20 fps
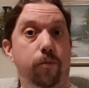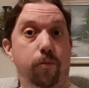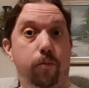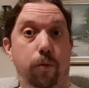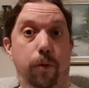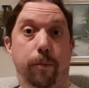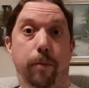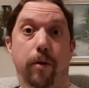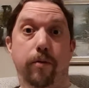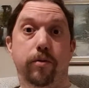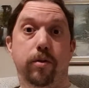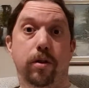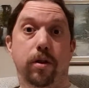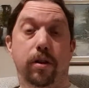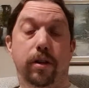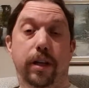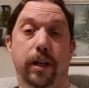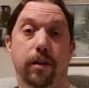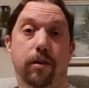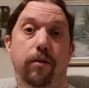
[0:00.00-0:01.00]
we both took the
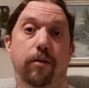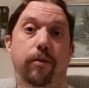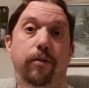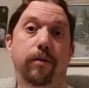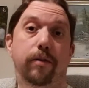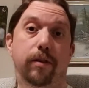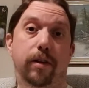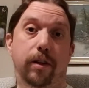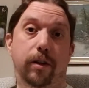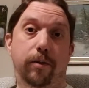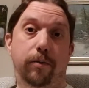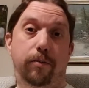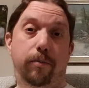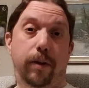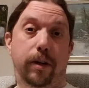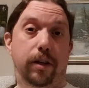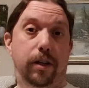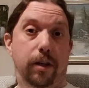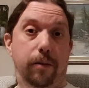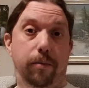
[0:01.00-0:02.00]
day off,
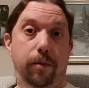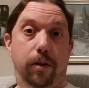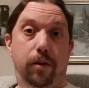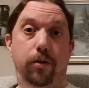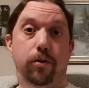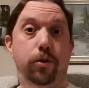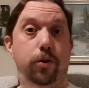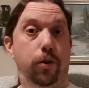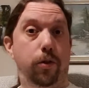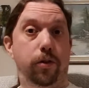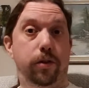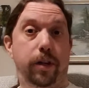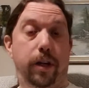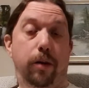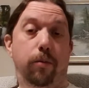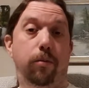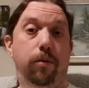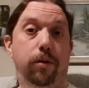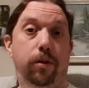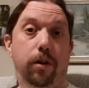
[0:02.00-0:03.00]
especially because Tuesday
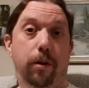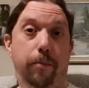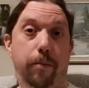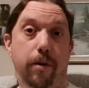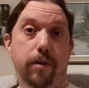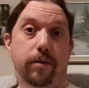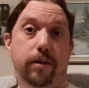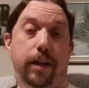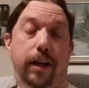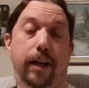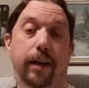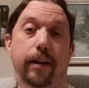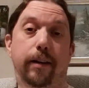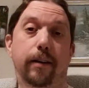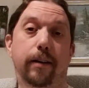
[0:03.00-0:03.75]
was her birthday.